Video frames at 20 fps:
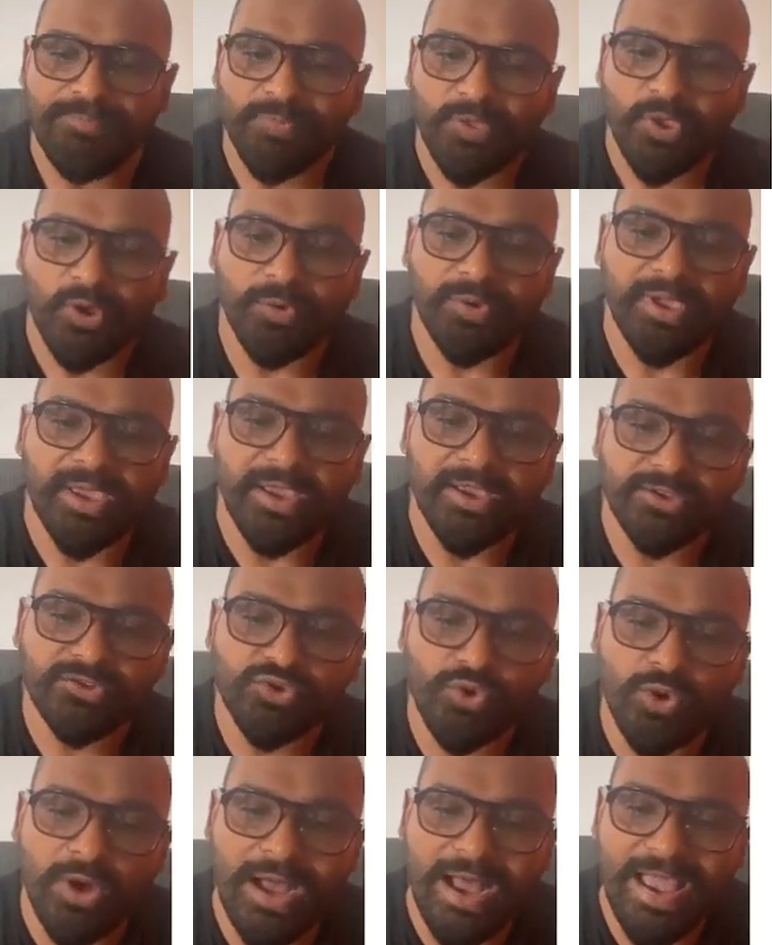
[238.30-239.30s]
Okay,
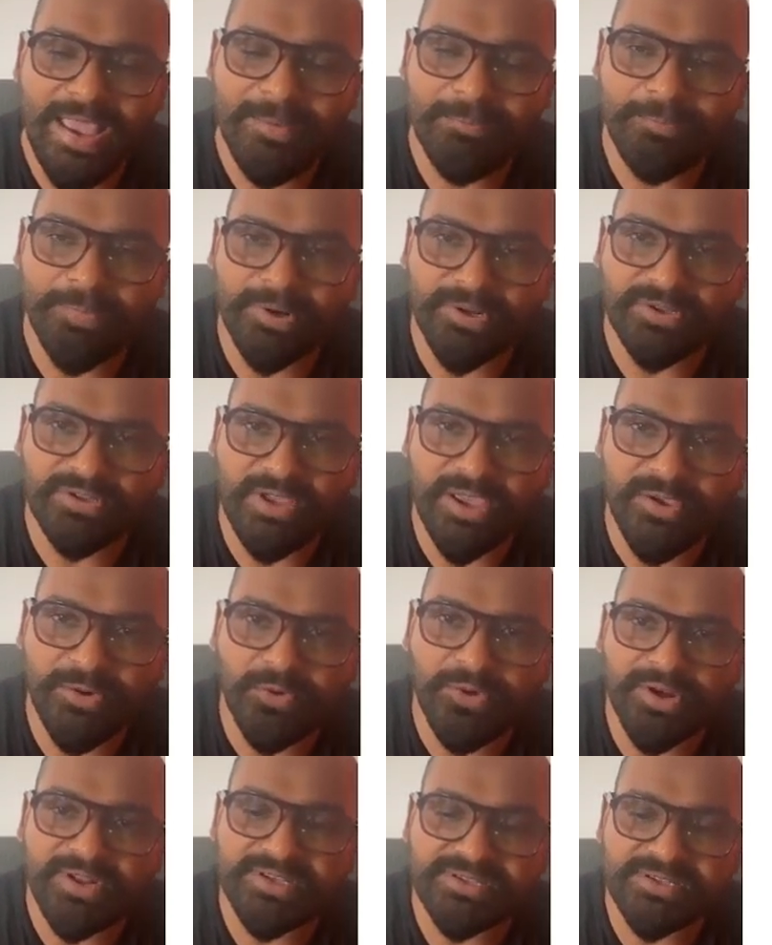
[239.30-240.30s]
so
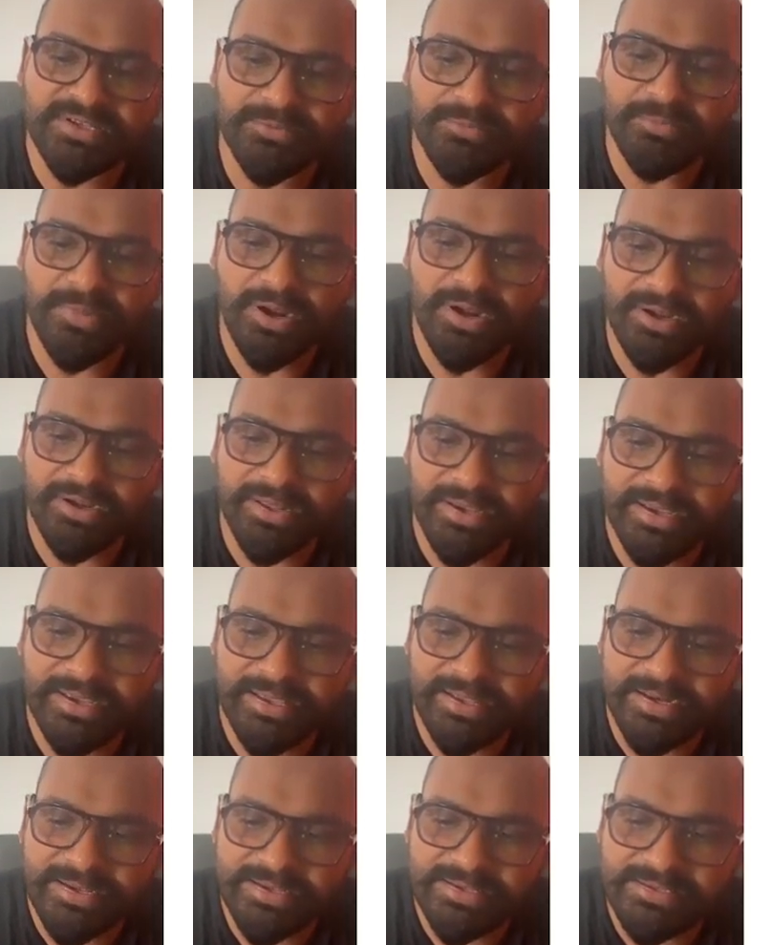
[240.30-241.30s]
hyperthyroidism
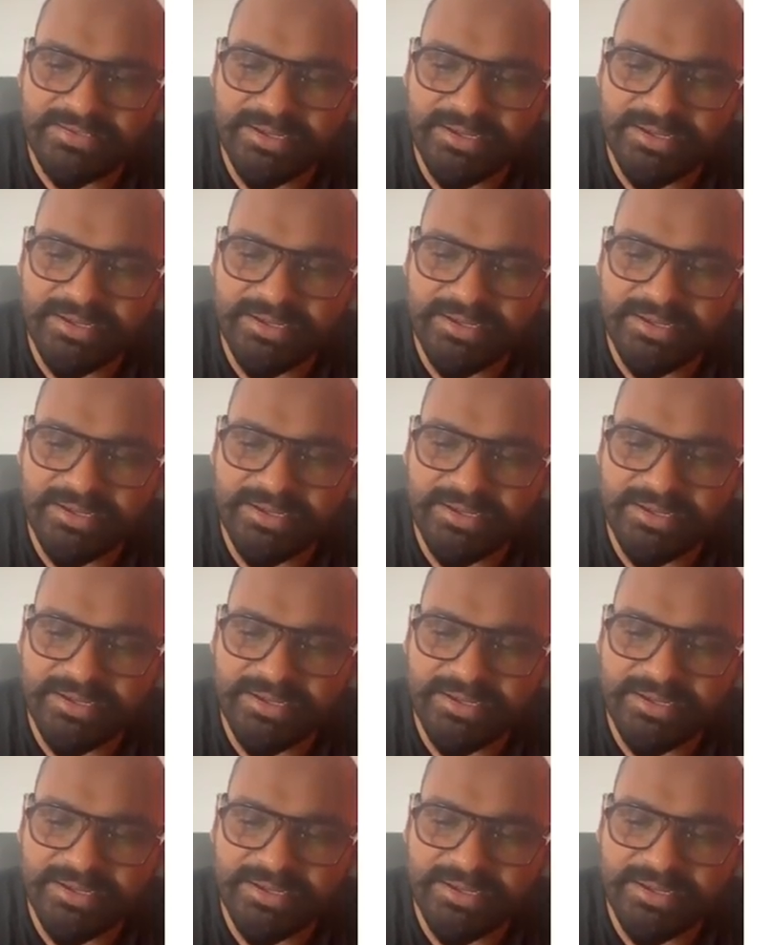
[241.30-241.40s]
decrease the